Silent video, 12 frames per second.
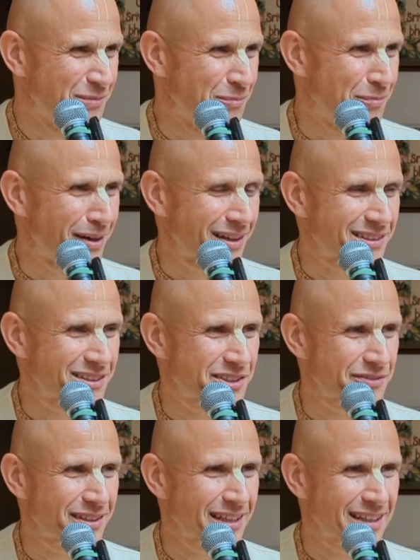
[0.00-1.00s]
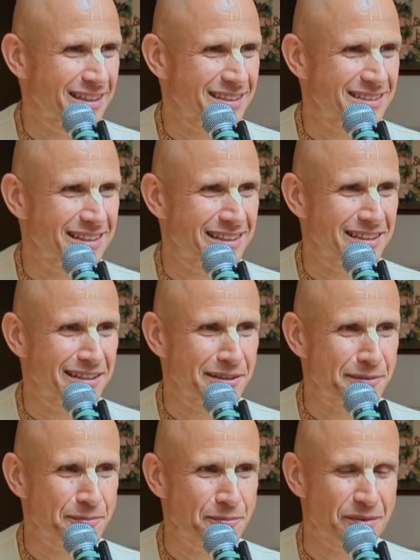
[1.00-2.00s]
But Shivananda Sena
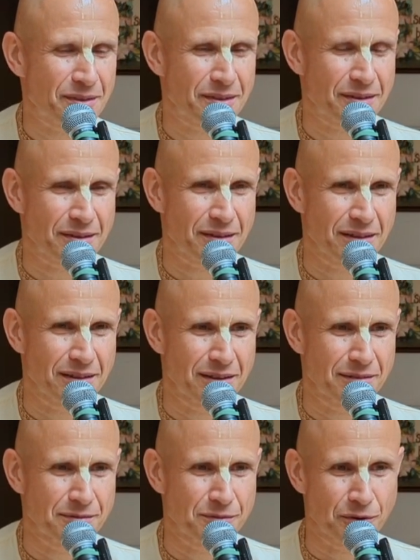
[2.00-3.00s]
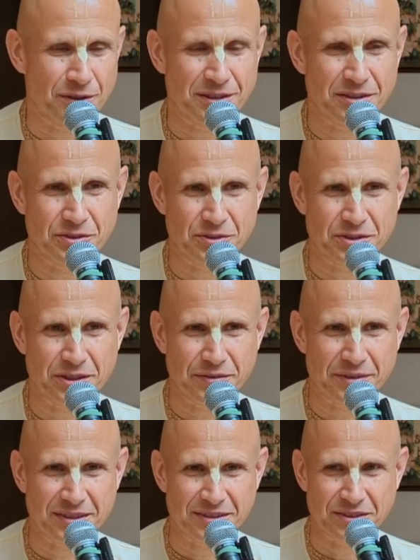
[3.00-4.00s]
wanted to
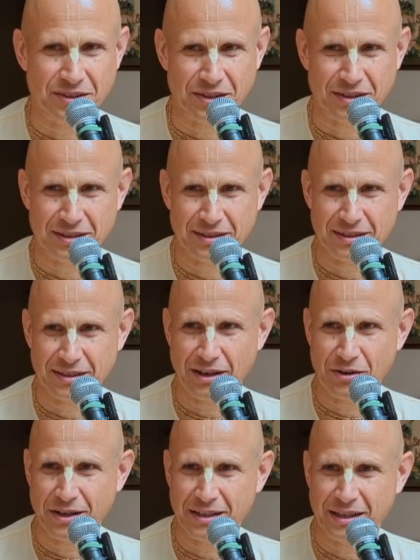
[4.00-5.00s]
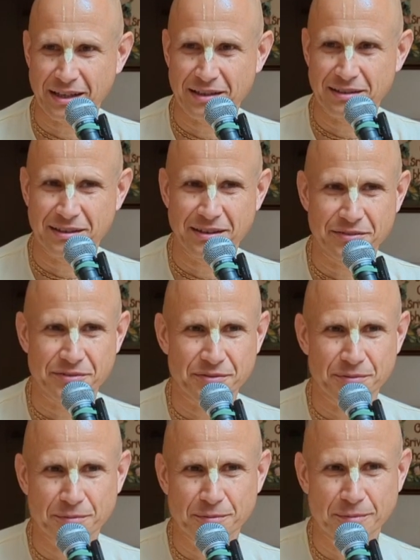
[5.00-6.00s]
serve this dog. How can I leave
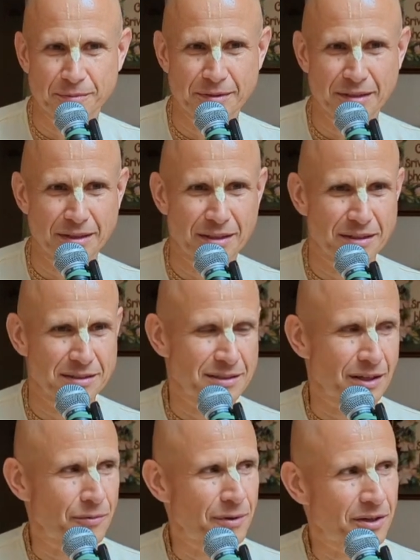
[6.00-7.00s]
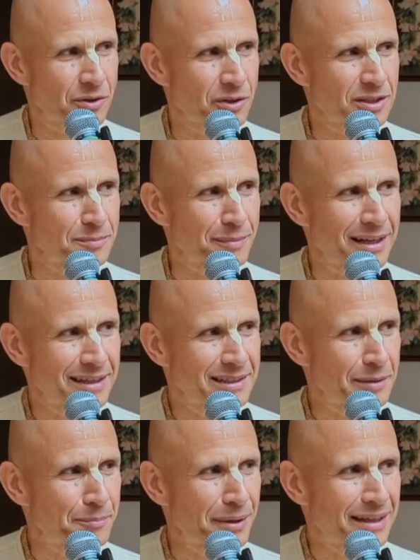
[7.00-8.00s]
someone who is my
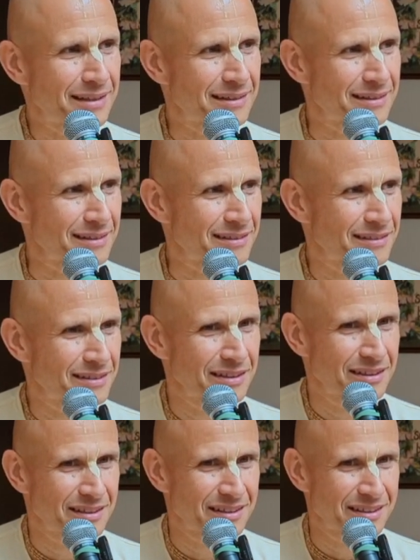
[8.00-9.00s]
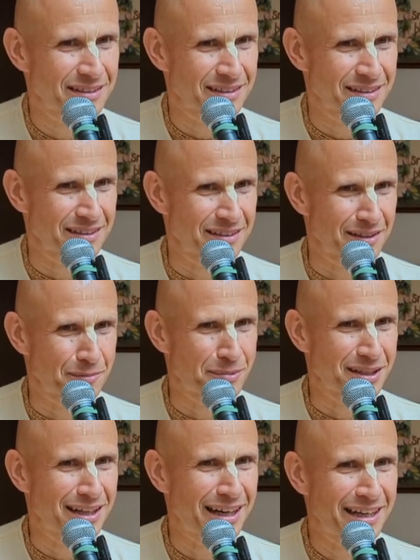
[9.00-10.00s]
dependent
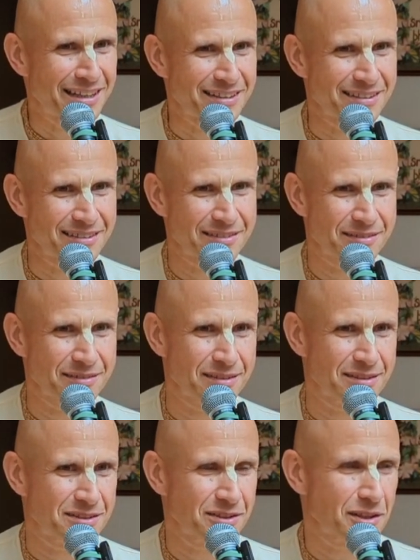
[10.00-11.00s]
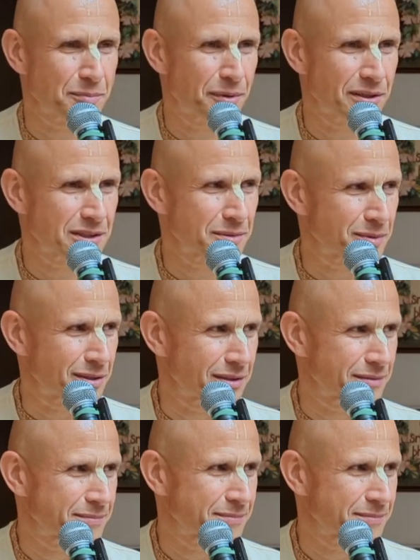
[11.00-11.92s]
behind? It's not possible.